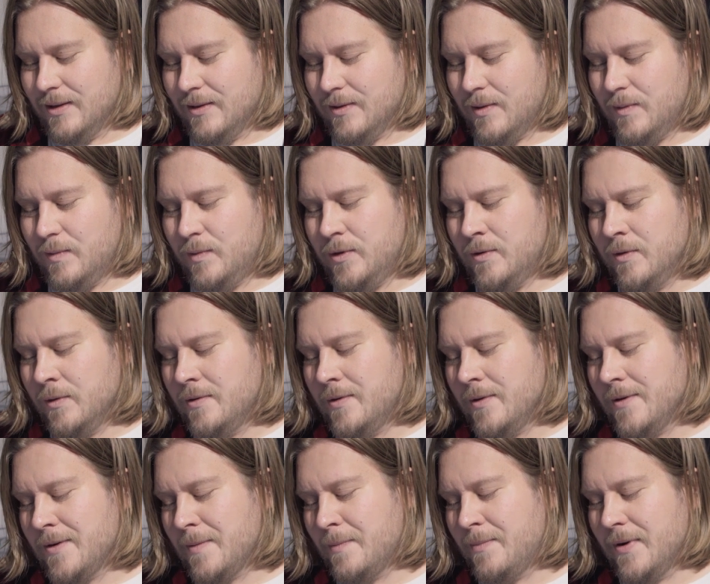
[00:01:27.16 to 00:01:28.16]
We don't
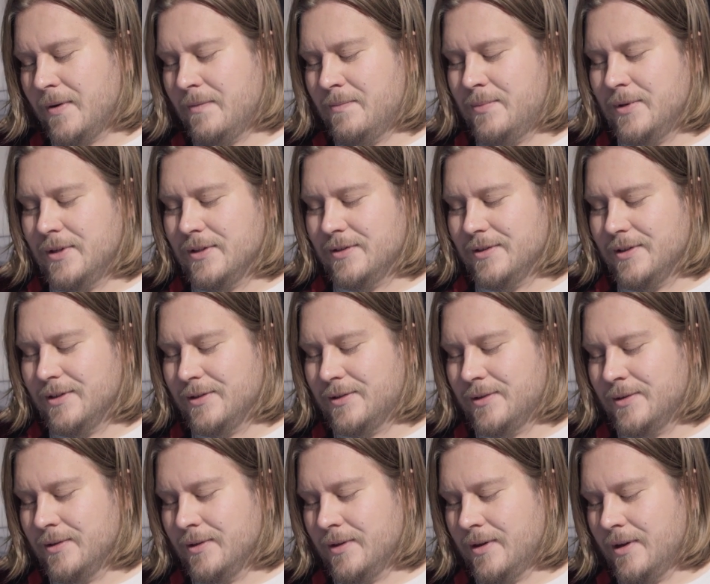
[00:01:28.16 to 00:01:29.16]
talk about
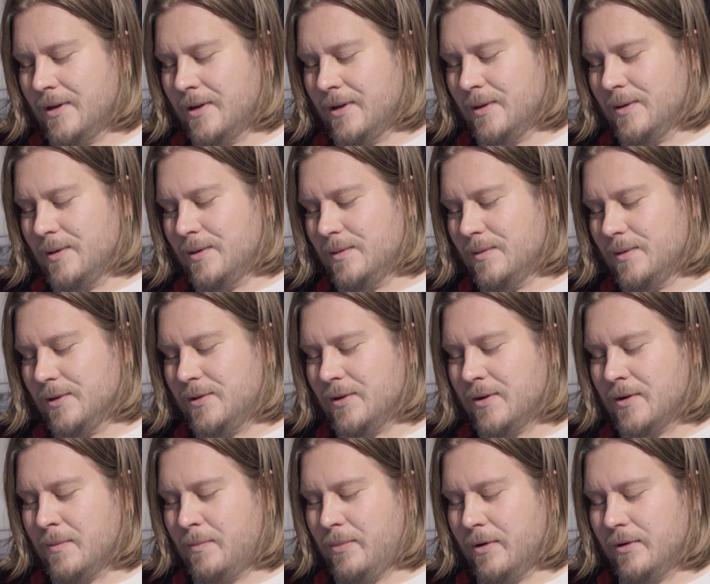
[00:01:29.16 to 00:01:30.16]
business. We
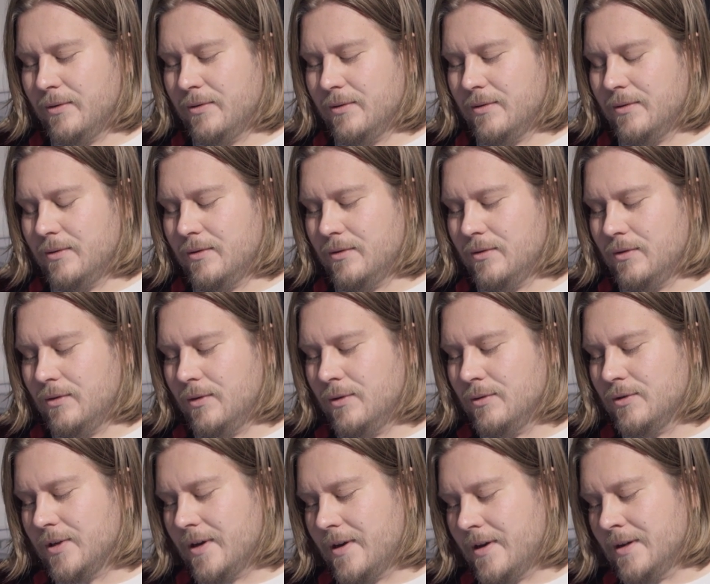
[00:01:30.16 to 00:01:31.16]
talk about
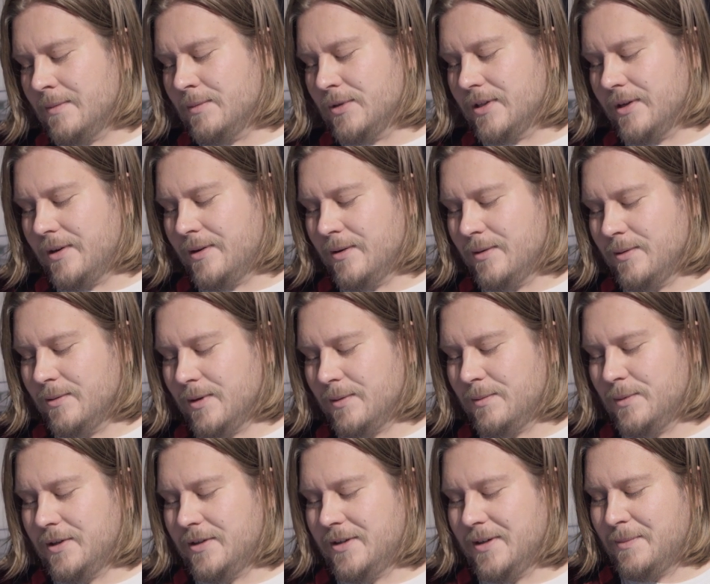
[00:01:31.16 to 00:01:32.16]
old times and what
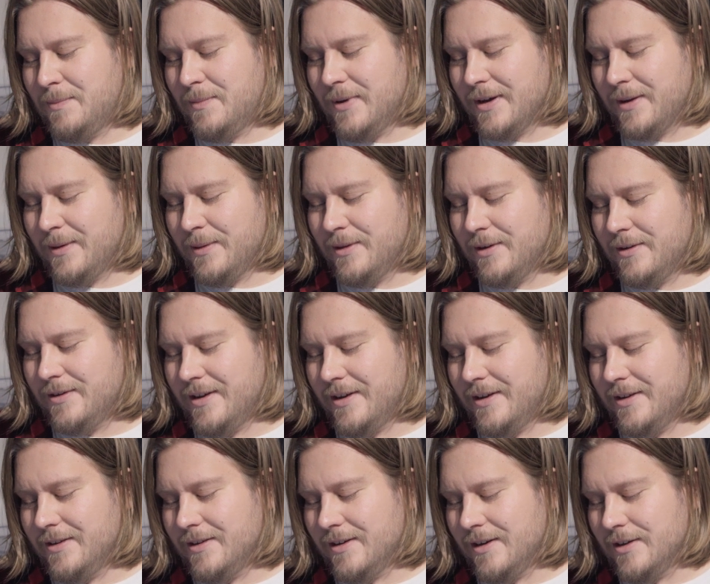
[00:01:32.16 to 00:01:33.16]
we did back in the
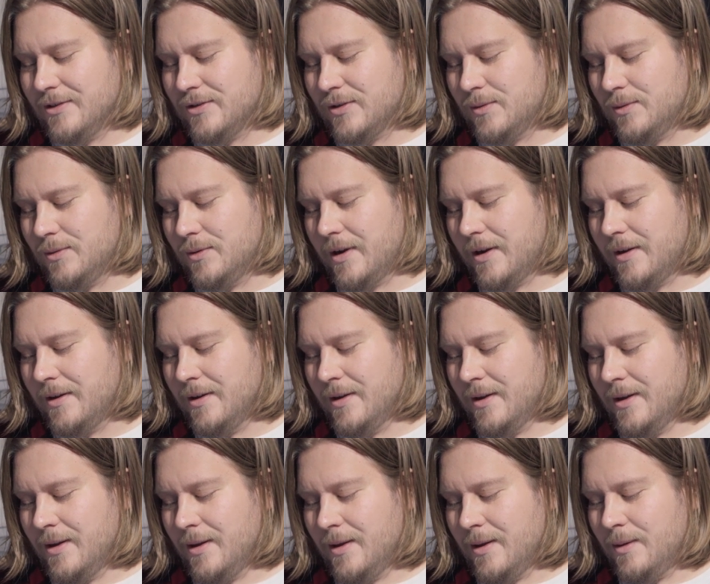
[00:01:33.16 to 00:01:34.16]
day in high school and
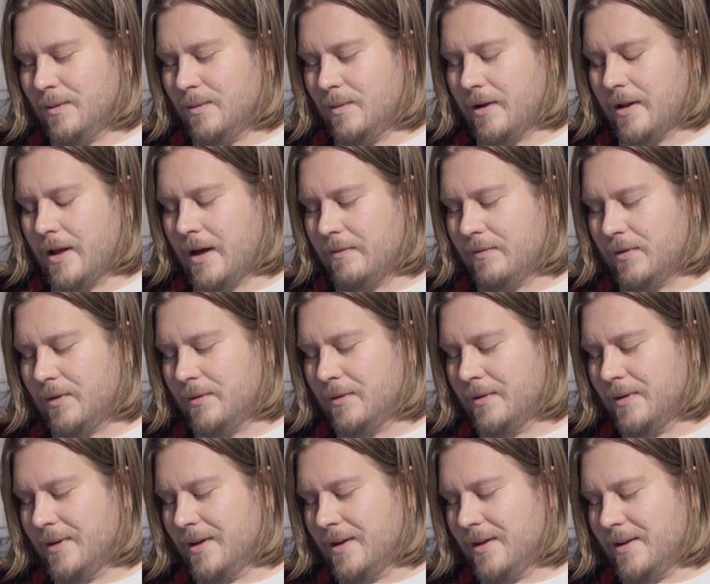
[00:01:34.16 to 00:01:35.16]
what have you.
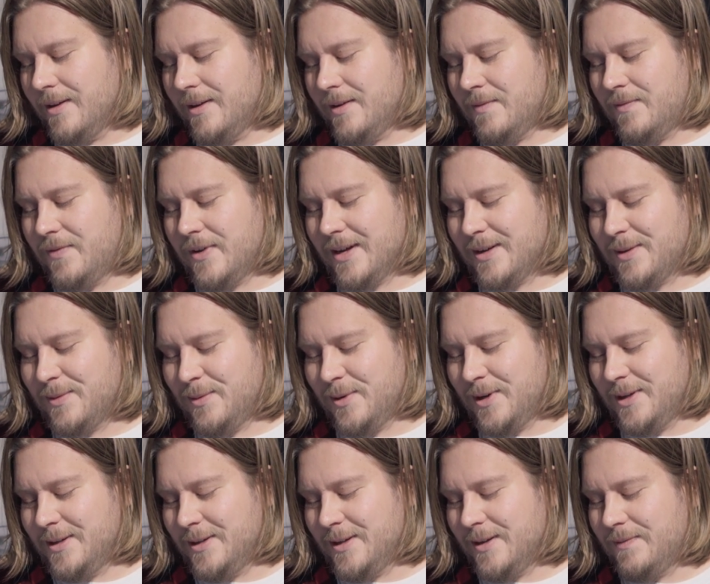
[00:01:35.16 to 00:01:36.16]
In fact,
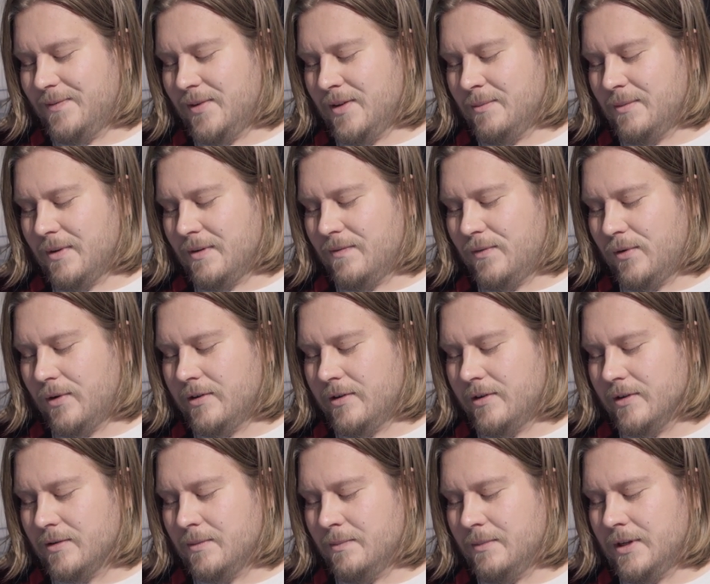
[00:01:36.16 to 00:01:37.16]
we did a filming for a
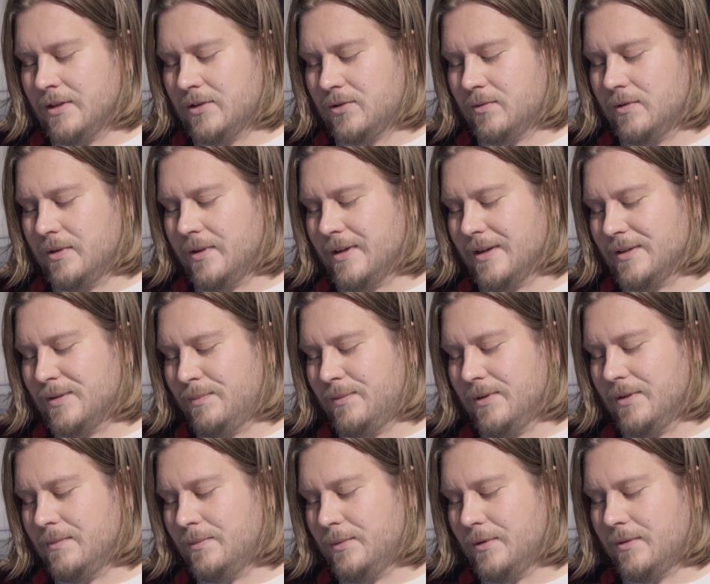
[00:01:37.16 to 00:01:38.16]
documentary that's
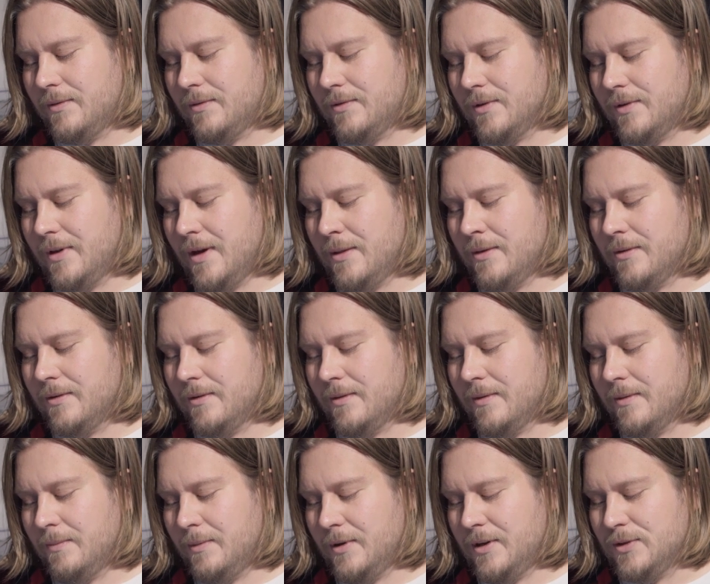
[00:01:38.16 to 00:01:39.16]
being put together
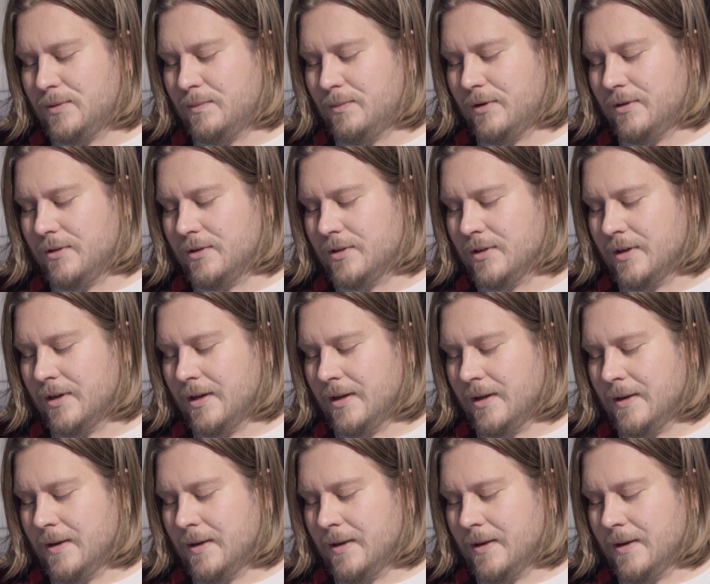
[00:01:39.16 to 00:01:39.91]
on the Beach Boys.